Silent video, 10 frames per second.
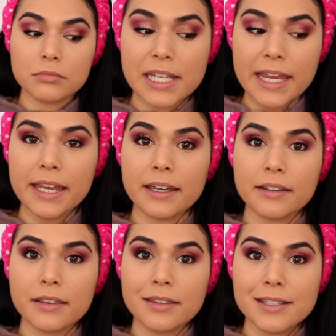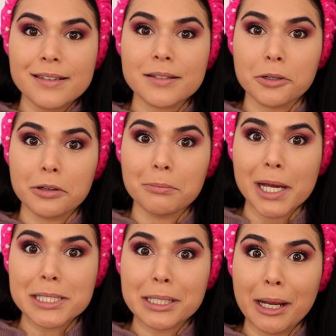dang, this is a good
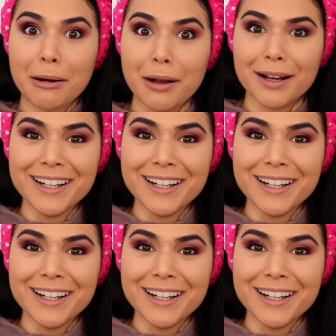mascara.